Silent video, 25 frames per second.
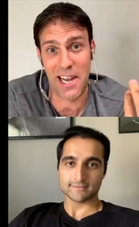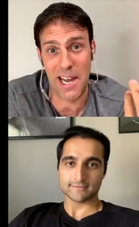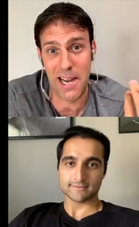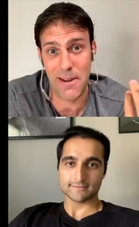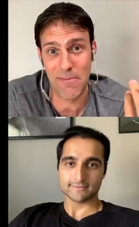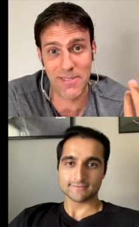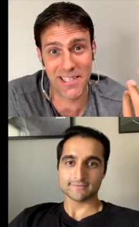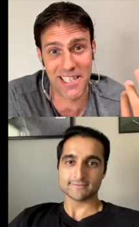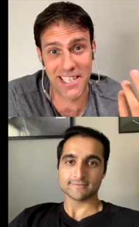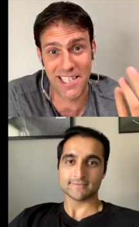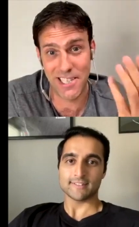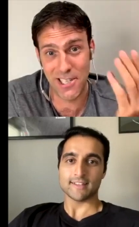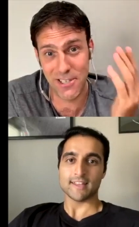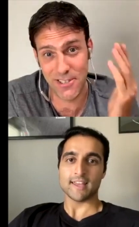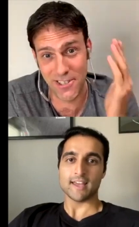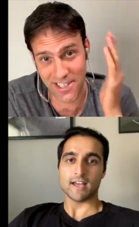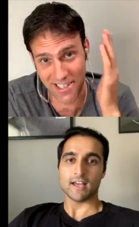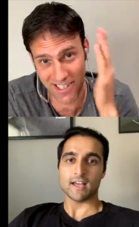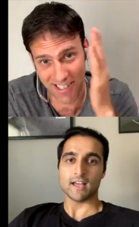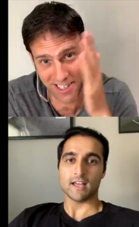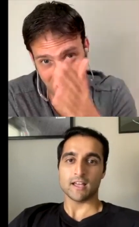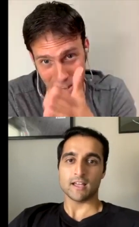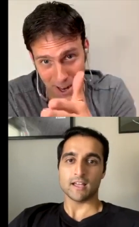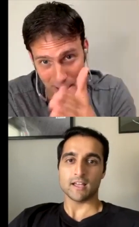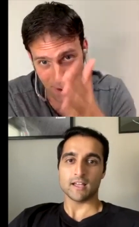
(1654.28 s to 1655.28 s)
Speaker 1: sometimes because
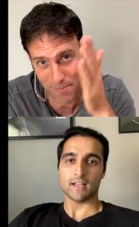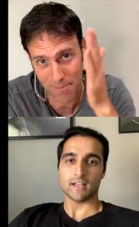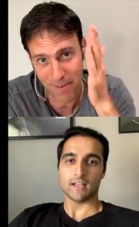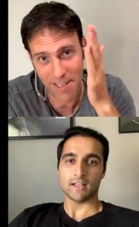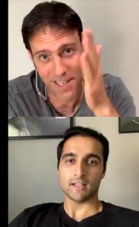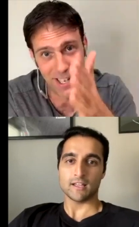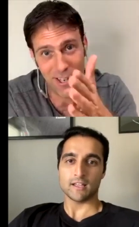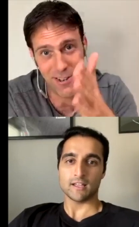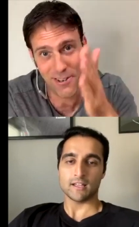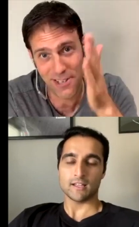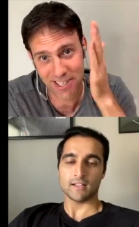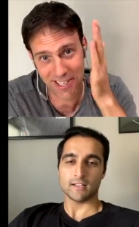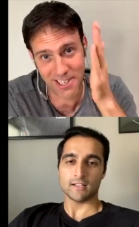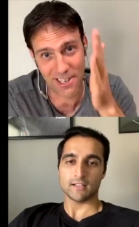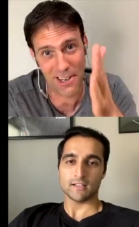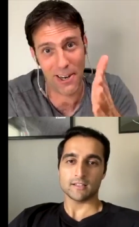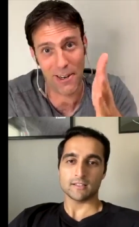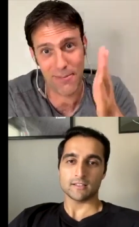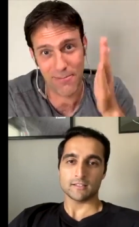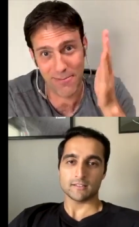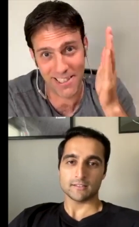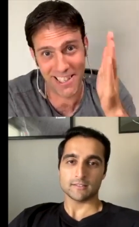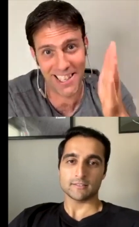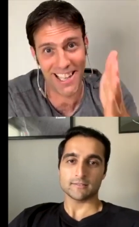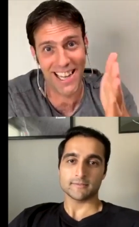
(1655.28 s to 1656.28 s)
you yeah. just got them you just
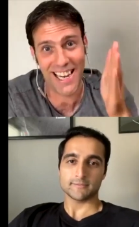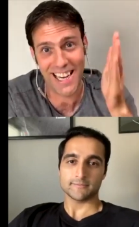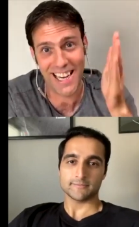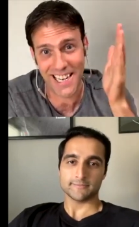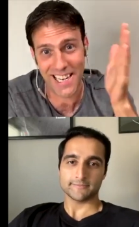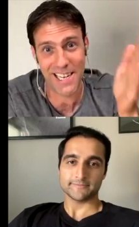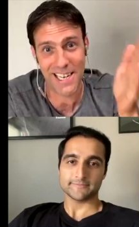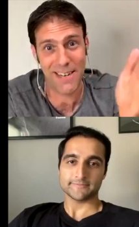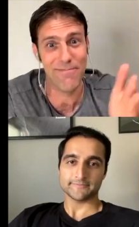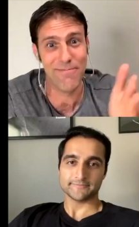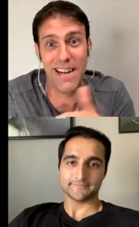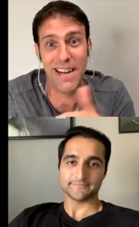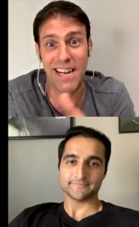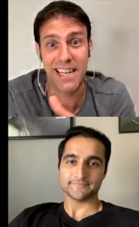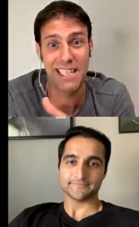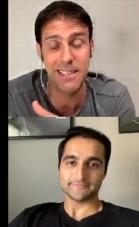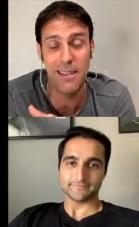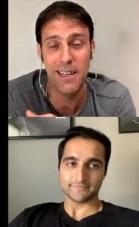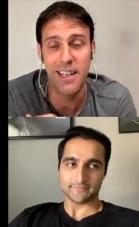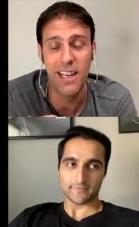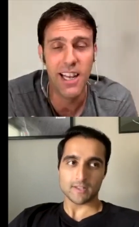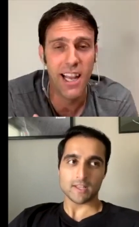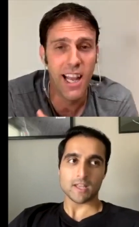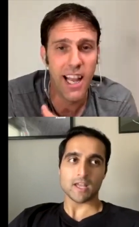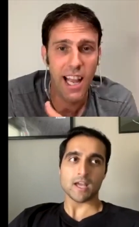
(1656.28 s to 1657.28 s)
got them lined up
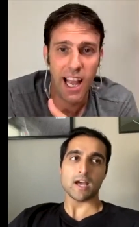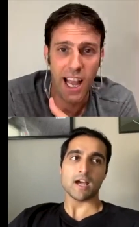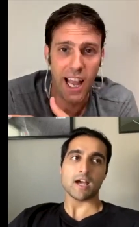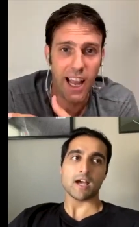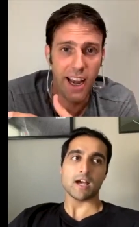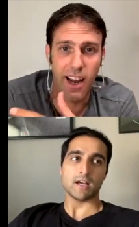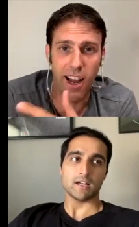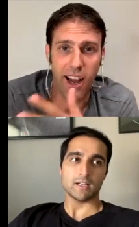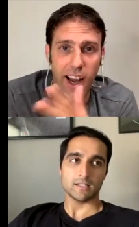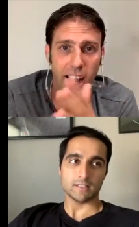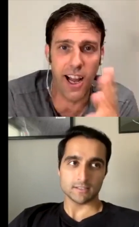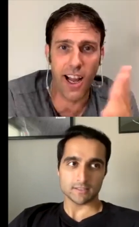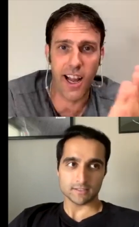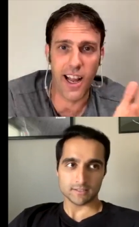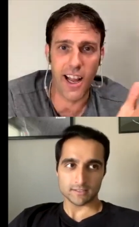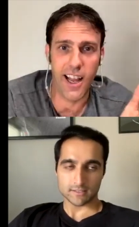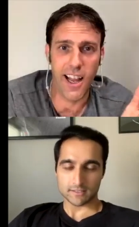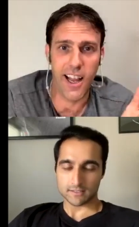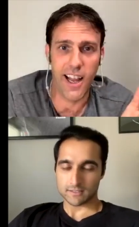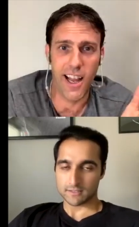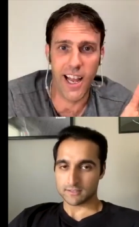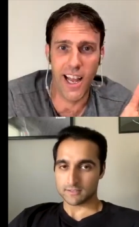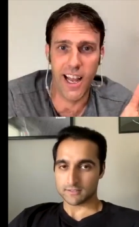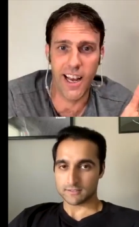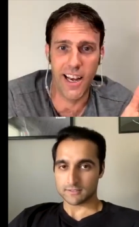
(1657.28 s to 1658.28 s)
back to yeah
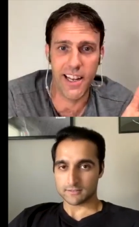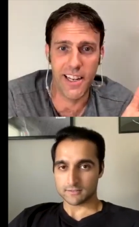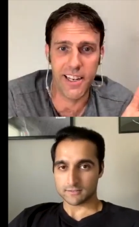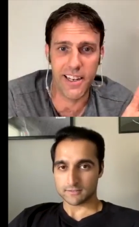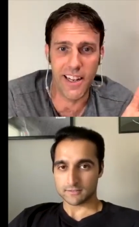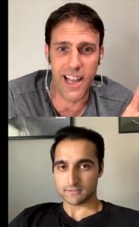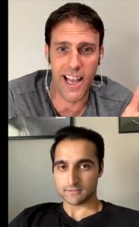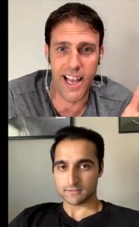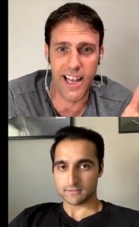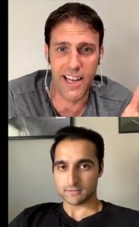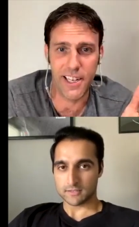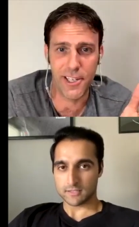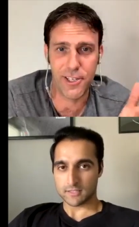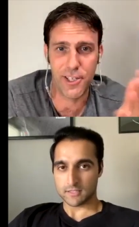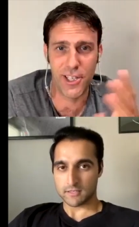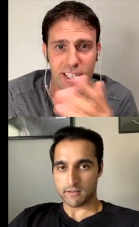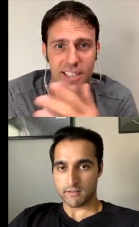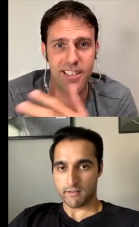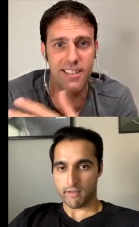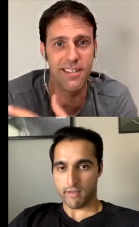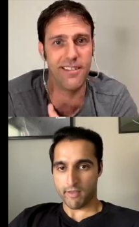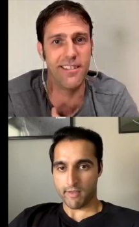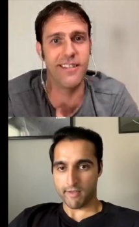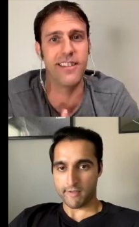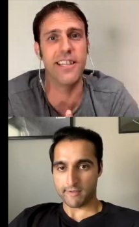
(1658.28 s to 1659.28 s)
and, it and it
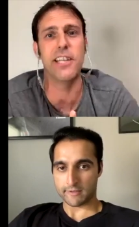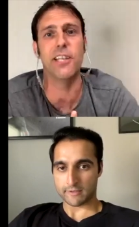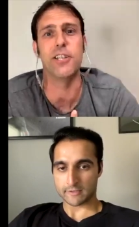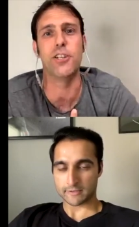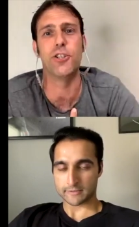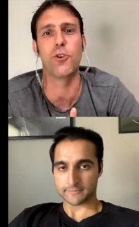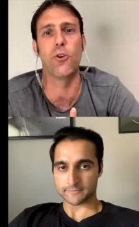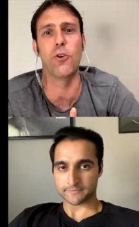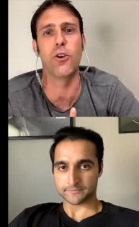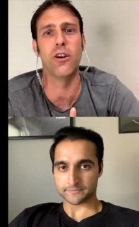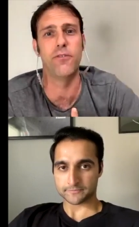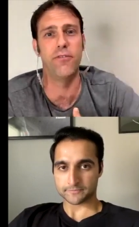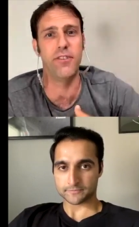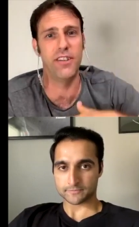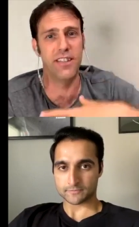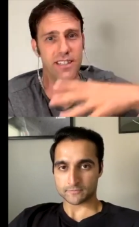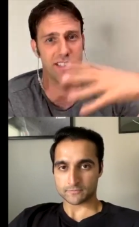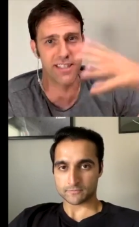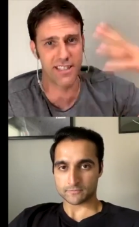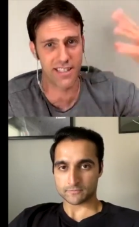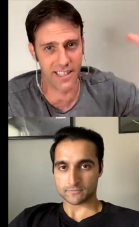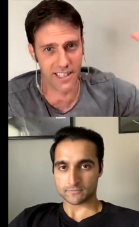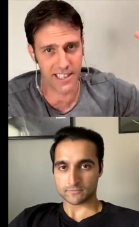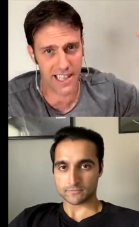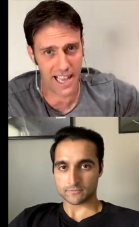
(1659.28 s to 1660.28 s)
just the
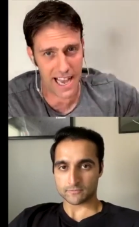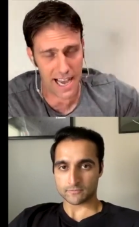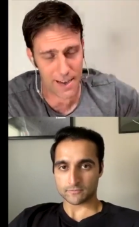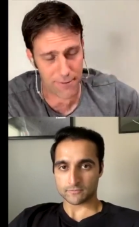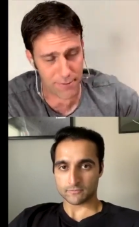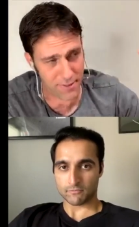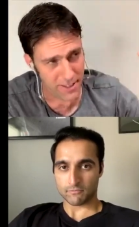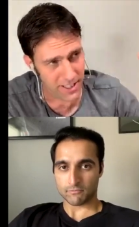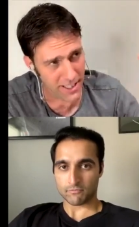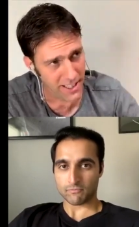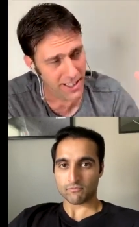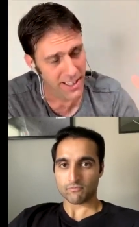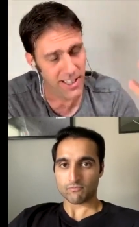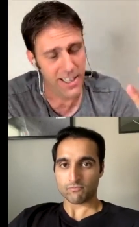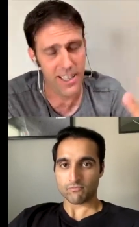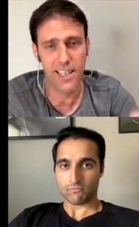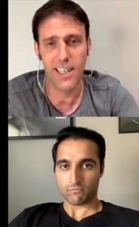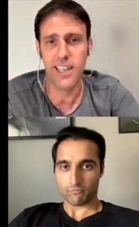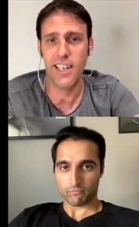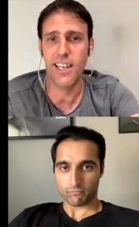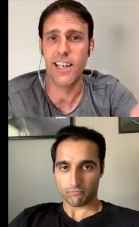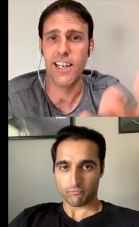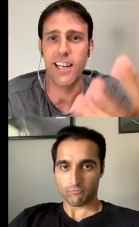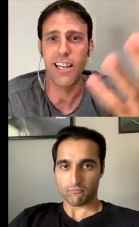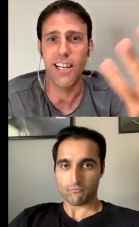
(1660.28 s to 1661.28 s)
endorphins the laughing
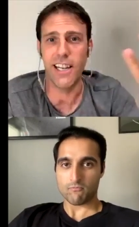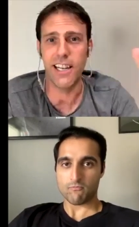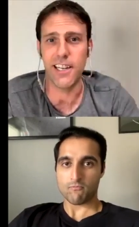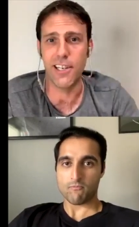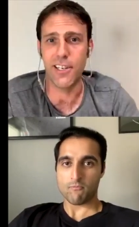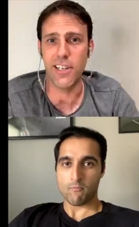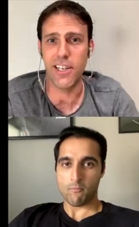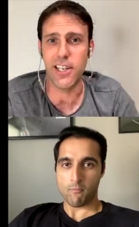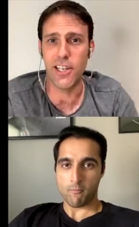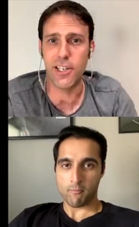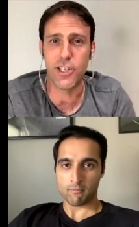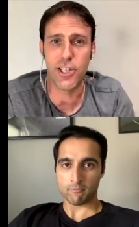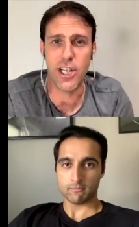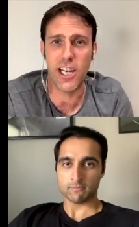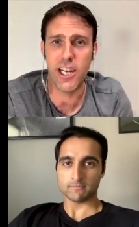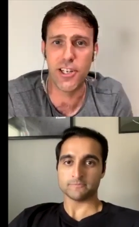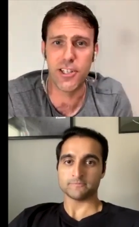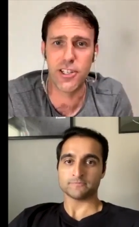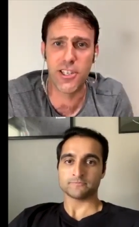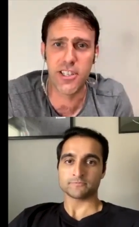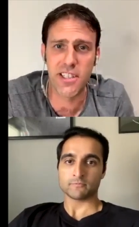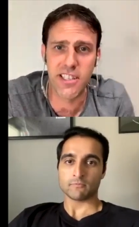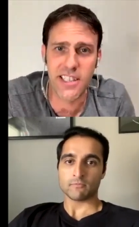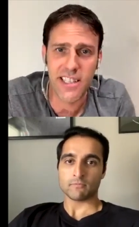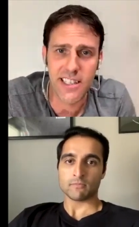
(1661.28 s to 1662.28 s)
it it
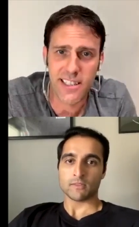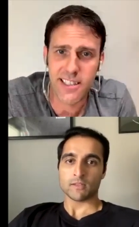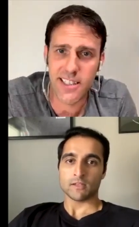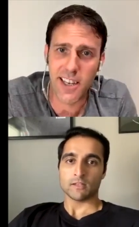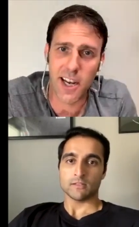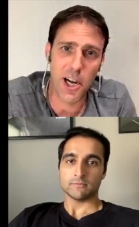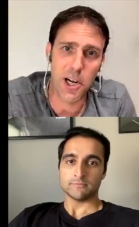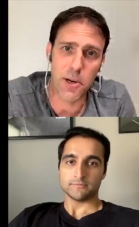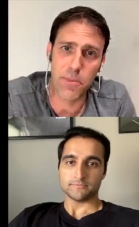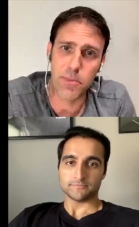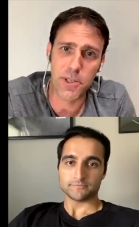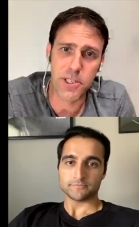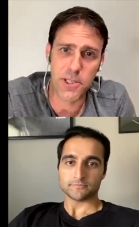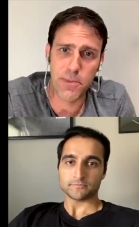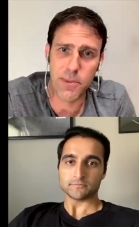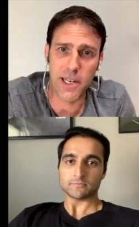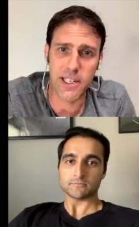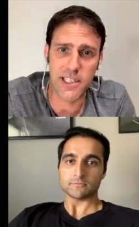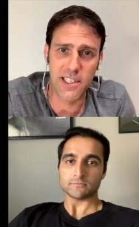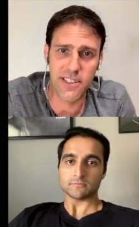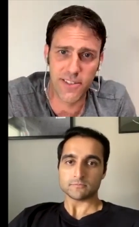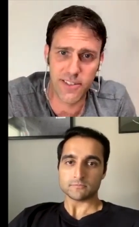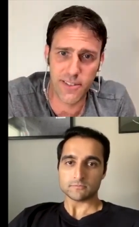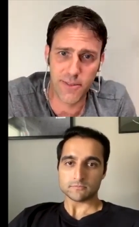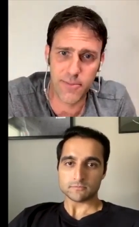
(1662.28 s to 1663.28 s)
changes the entire
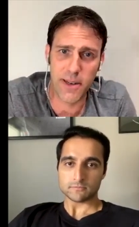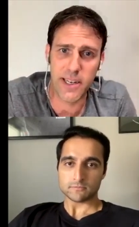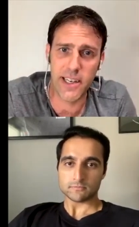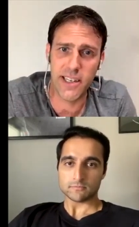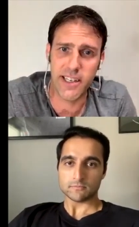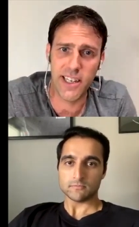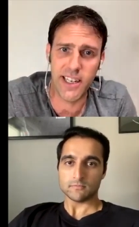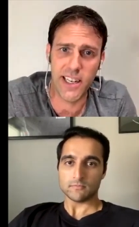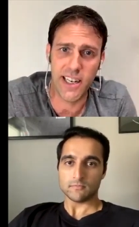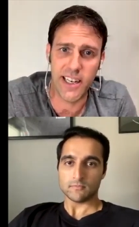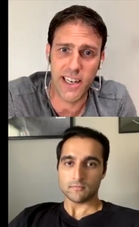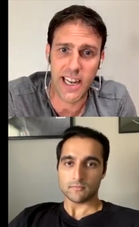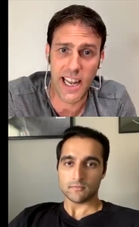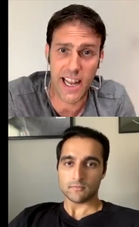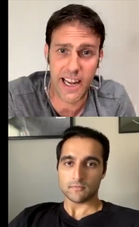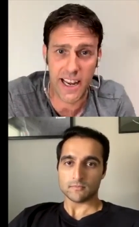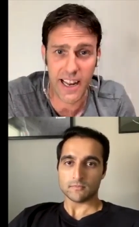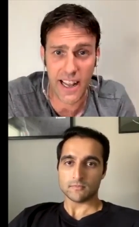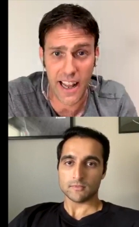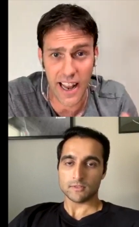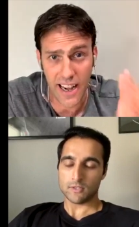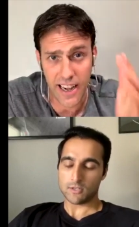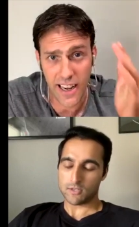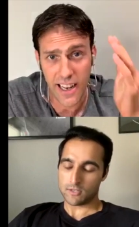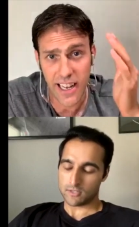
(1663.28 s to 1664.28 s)
perspective of my day
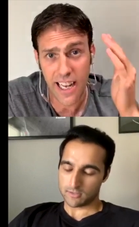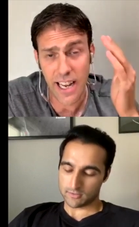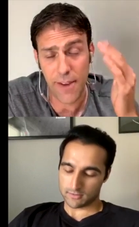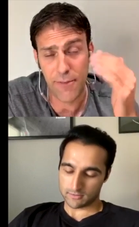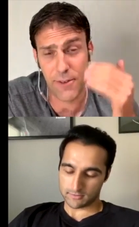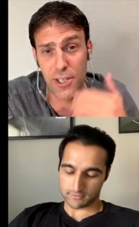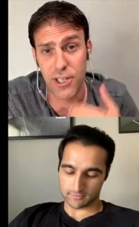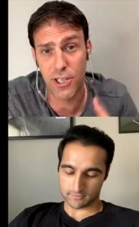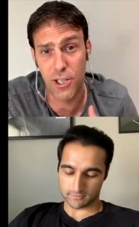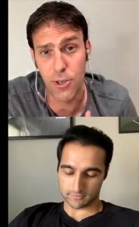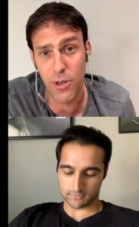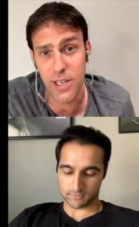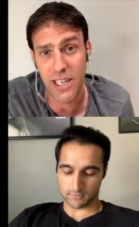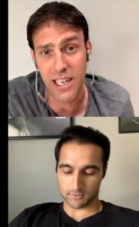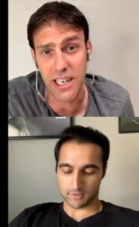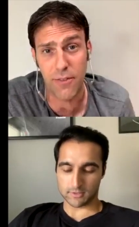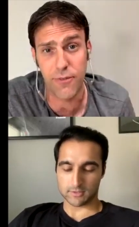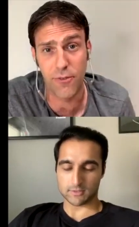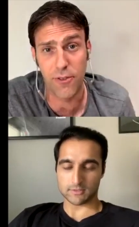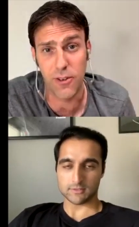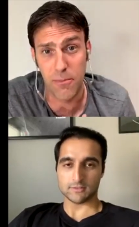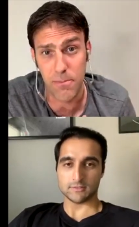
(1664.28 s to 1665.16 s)
and and oh. if it's doing